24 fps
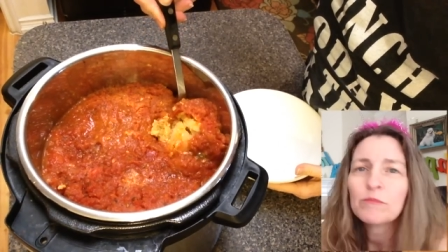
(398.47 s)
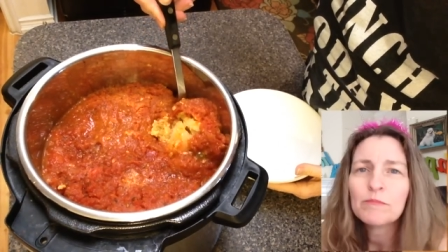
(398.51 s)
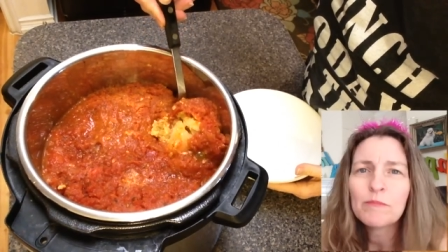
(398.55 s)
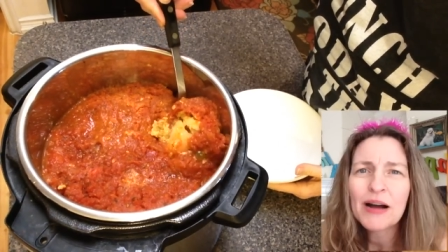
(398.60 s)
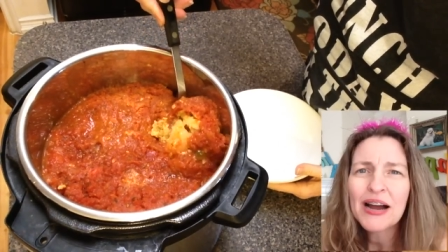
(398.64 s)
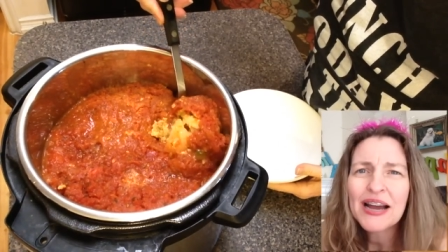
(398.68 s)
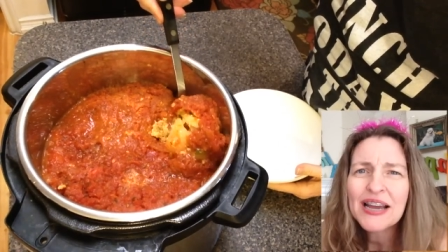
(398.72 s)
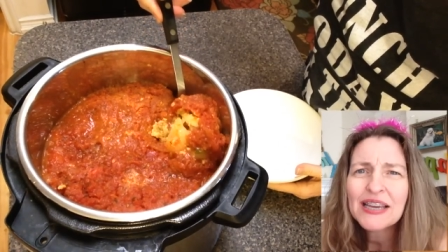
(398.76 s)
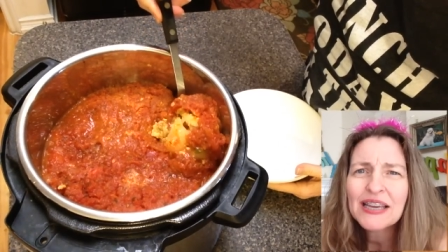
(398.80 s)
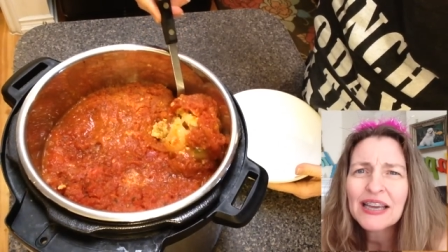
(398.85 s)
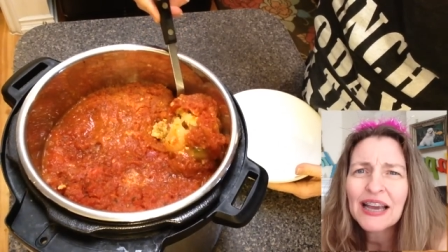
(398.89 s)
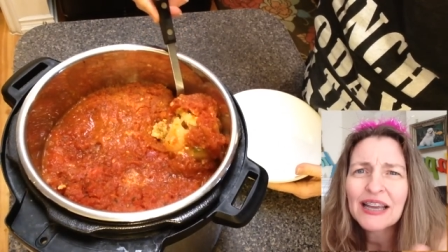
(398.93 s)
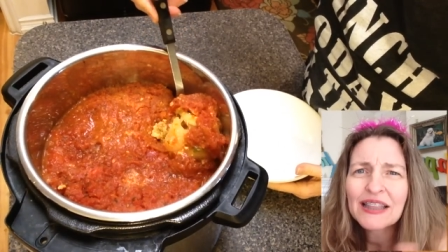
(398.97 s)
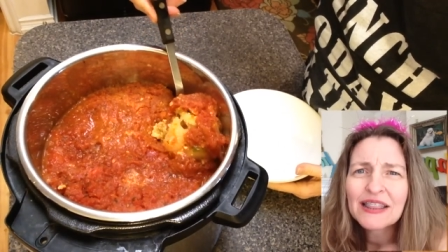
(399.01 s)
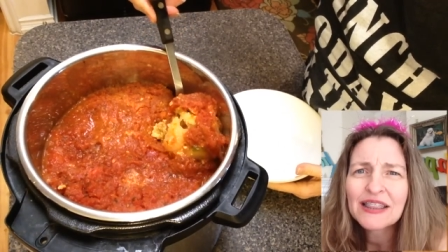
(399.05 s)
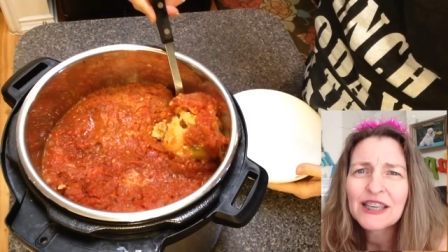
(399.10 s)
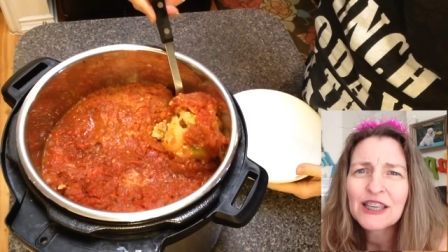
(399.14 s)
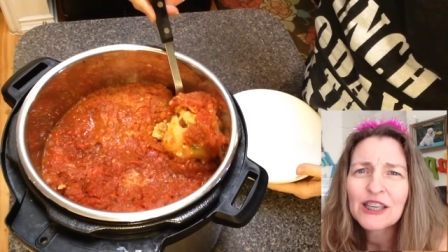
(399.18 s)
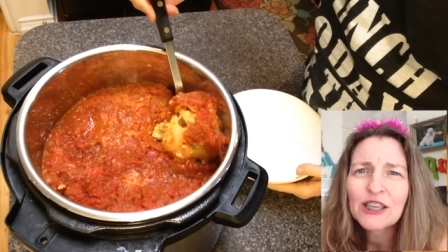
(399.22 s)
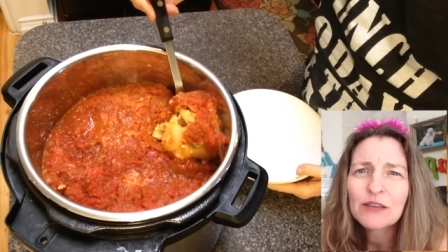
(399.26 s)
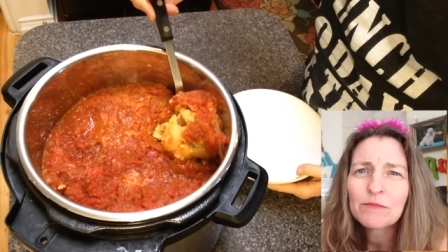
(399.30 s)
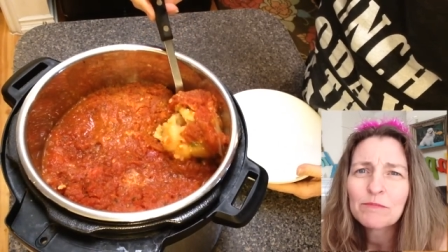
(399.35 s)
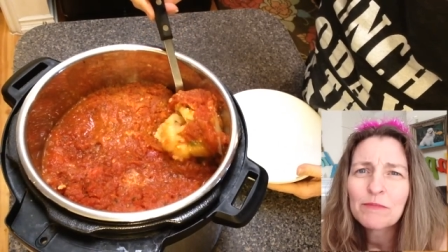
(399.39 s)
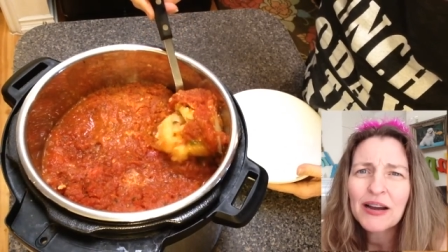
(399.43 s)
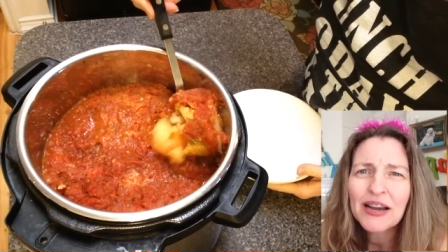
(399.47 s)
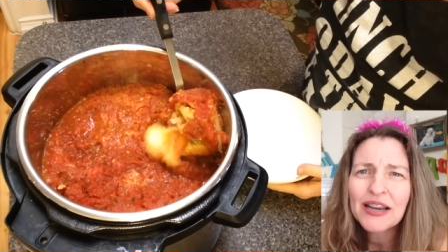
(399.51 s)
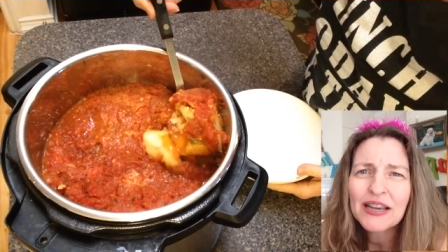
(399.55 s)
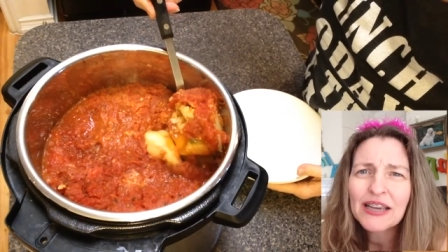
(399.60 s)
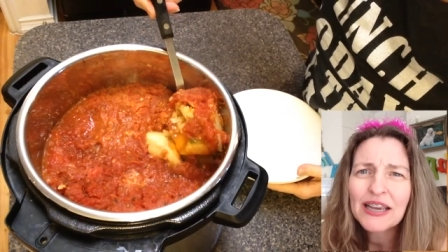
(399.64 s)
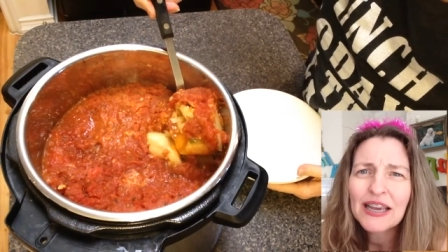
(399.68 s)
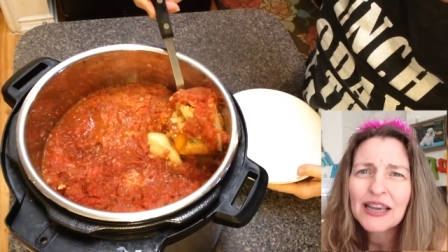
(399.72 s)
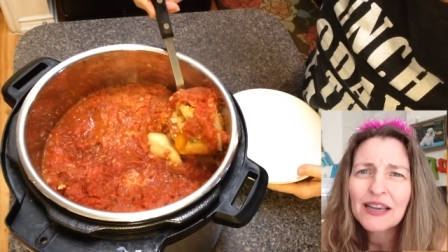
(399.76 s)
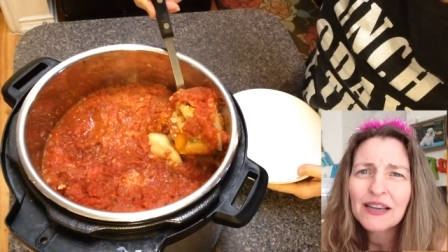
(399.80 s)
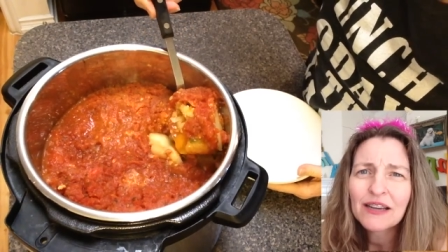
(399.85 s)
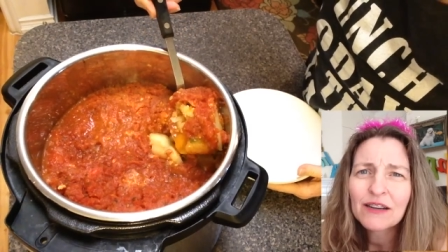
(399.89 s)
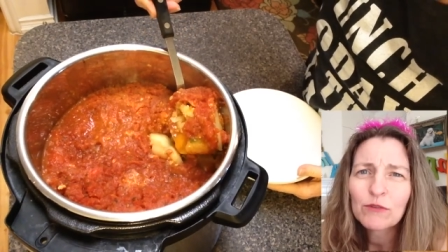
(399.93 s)
Mike, I think,
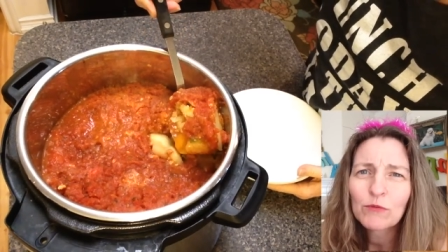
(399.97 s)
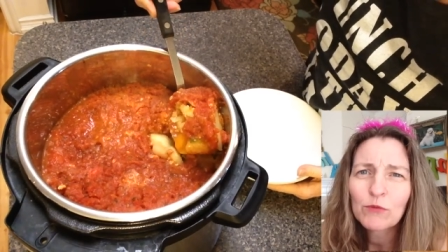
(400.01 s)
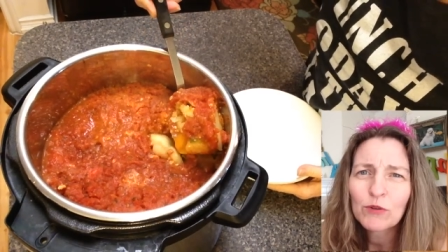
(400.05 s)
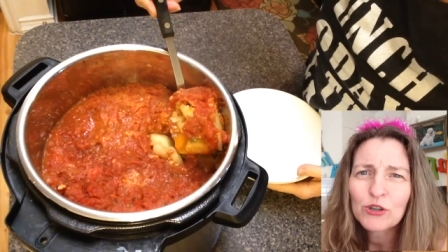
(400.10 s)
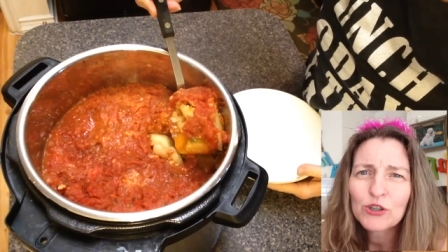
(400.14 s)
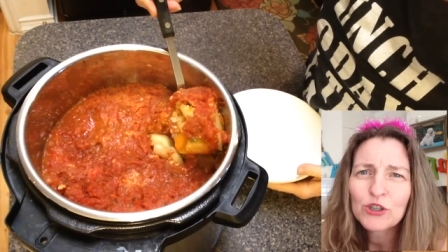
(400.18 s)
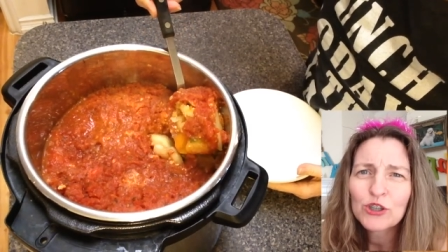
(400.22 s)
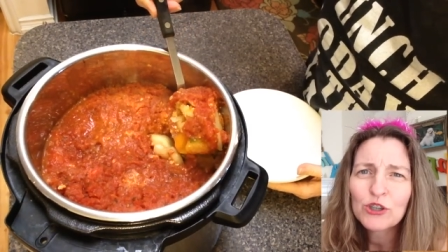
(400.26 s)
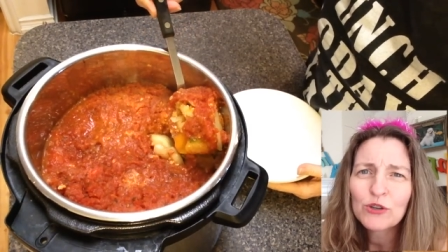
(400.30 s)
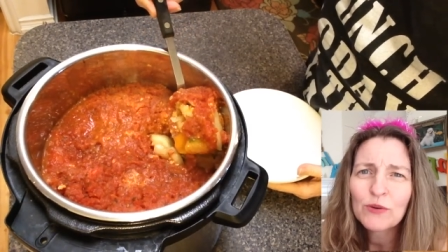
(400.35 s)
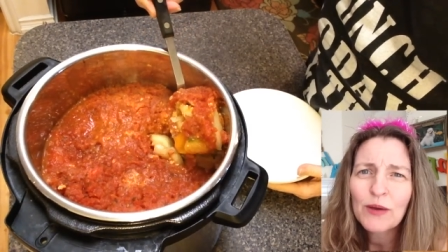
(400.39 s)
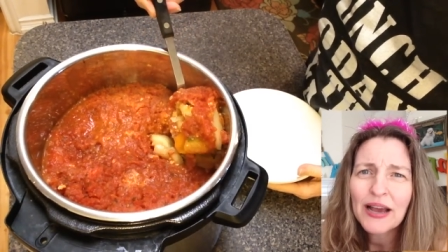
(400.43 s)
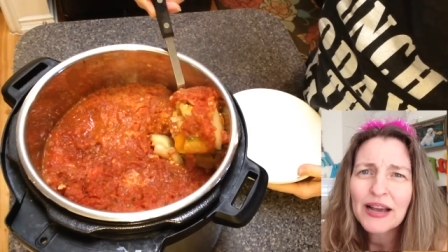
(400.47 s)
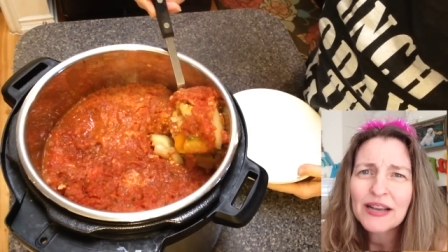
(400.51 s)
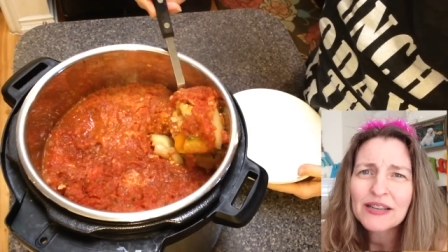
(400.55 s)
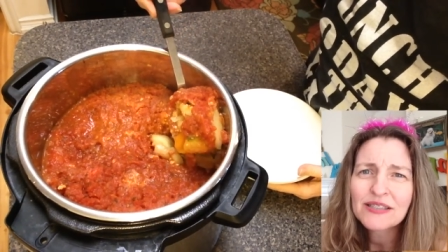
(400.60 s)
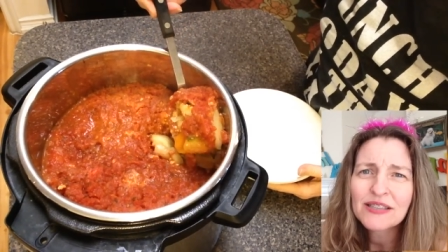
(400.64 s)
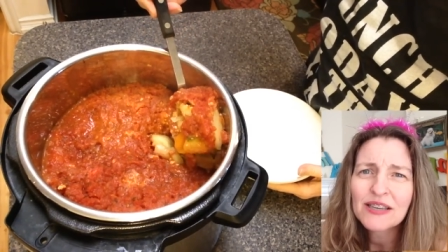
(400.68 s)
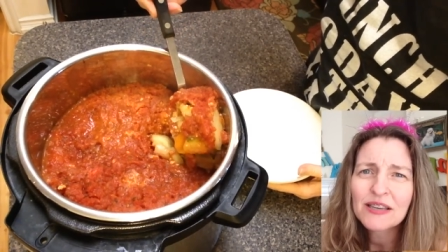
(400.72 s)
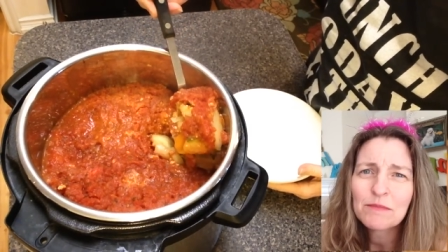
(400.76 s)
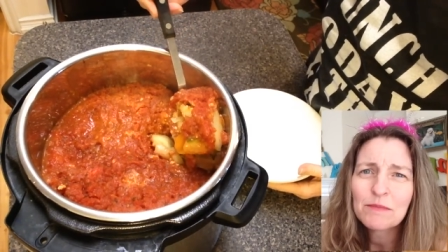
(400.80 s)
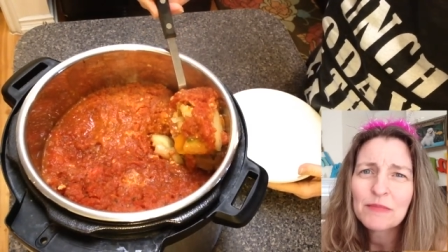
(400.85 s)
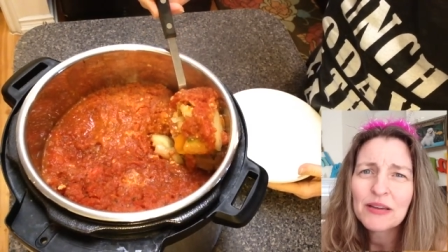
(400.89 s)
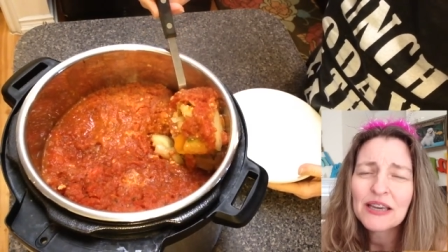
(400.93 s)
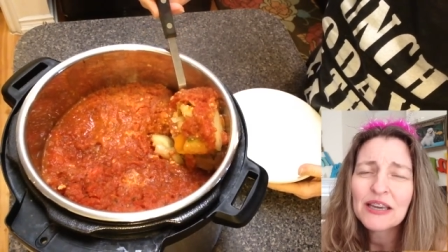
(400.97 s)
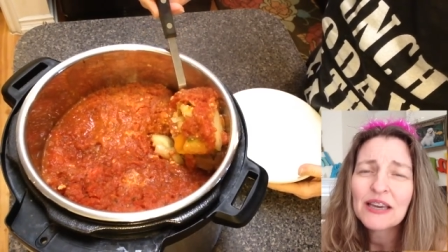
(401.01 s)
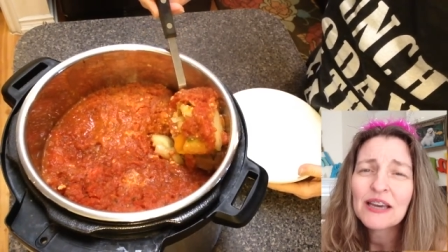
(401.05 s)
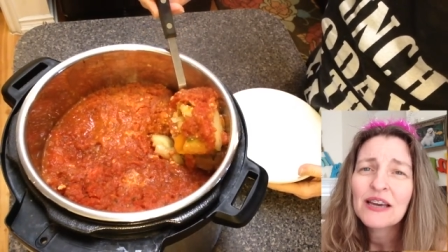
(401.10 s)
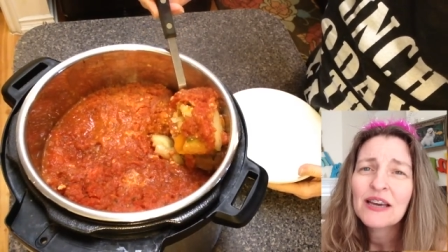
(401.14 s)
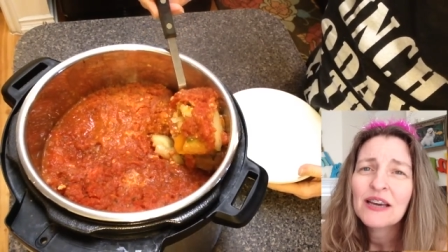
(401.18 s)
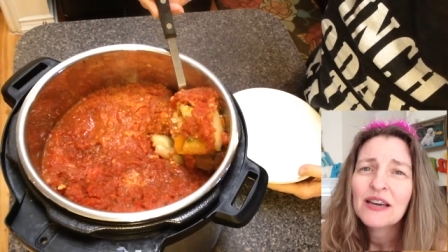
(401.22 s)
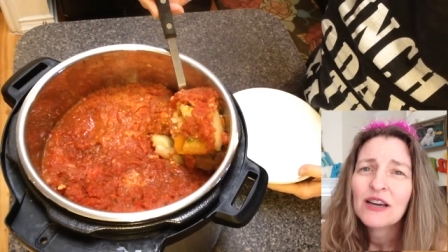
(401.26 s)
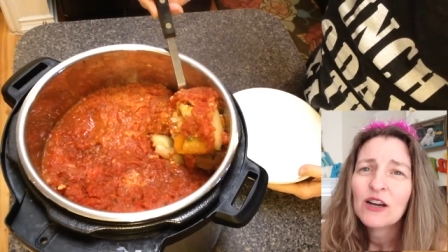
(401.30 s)
Mike, weren't you asking me,